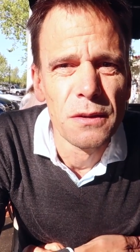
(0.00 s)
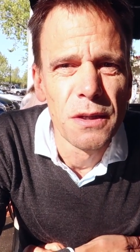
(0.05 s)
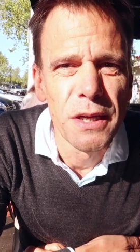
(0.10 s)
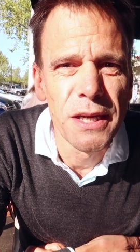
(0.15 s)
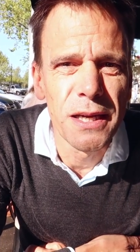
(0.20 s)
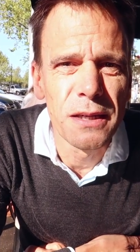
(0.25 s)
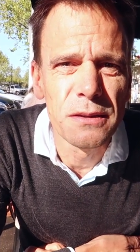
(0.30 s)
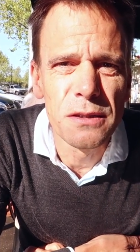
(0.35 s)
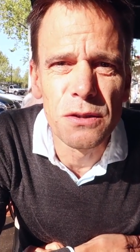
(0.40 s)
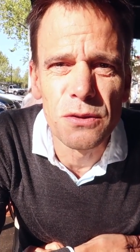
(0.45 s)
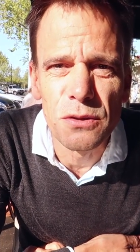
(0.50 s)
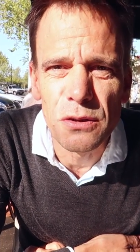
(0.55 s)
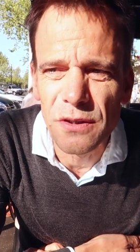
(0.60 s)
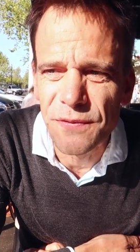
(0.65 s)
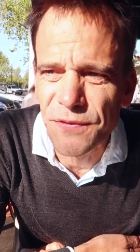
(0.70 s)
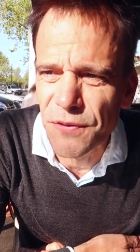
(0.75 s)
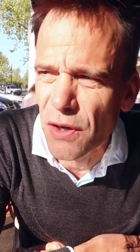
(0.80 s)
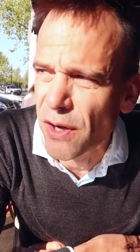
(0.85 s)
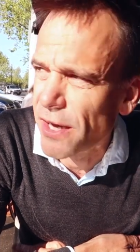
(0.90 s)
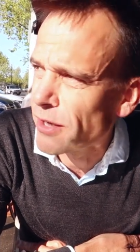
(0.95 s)
Uh, didn't do the
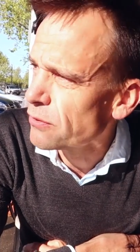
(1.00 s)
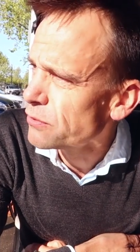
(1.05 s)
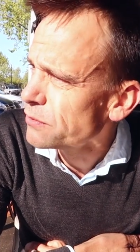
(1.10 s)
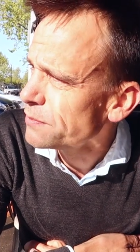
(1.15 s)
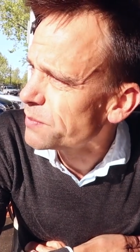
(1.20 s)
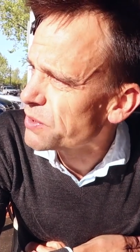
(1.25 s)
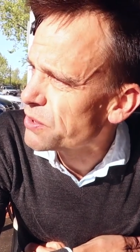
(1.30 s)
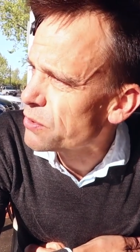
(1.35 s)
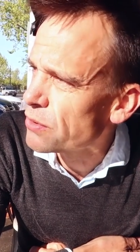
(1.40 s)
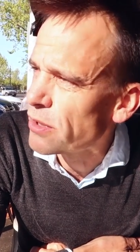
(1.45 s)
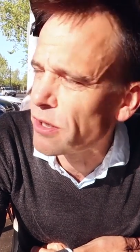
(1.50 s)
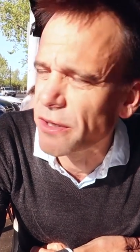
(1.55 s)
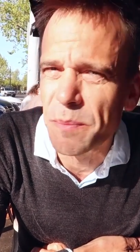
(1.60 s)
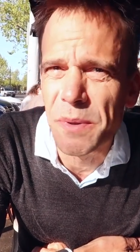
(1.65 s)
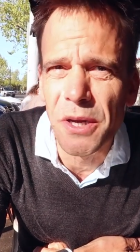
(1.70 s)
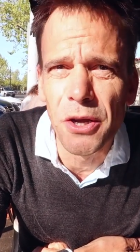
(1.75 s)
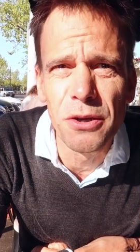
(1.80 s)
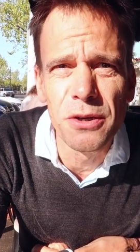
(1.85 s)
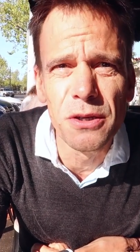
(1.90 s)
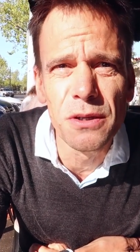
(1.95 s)
final. Stood on the
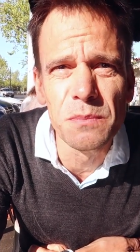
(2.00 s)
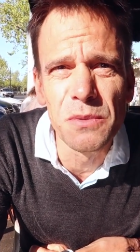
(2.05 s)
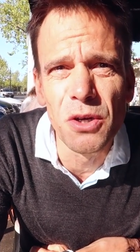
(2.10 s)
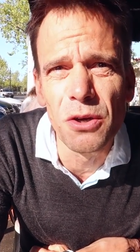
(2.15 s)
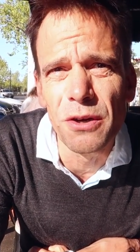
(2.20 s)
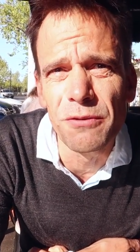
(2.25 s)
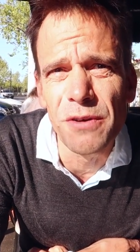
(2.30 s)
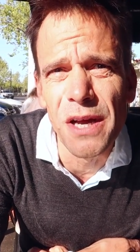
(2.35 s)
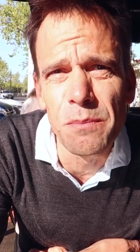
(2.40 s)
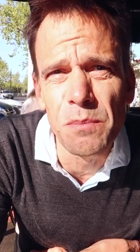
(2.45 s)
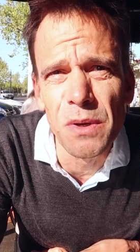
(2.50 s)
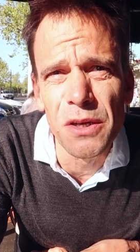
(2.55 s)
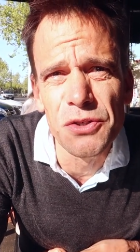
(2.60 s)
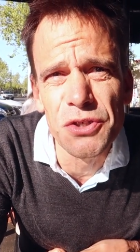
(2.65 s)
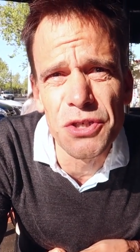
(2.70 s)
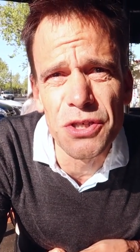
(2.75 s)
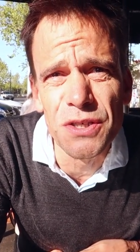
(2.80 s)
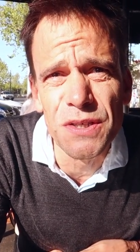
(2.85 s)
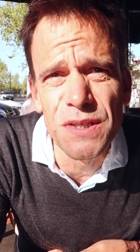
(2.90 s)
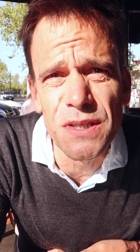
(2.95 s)
podium, got a rainbow
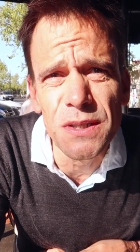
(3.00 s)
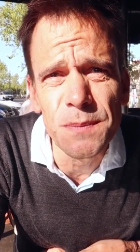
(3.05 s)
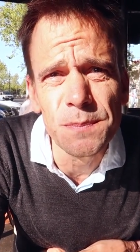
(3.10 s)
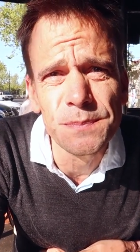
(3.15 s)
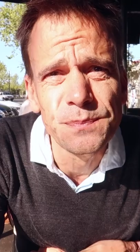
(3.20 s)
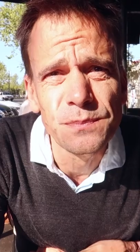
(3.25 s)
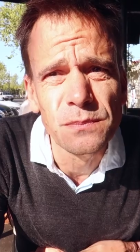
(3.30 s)
jersey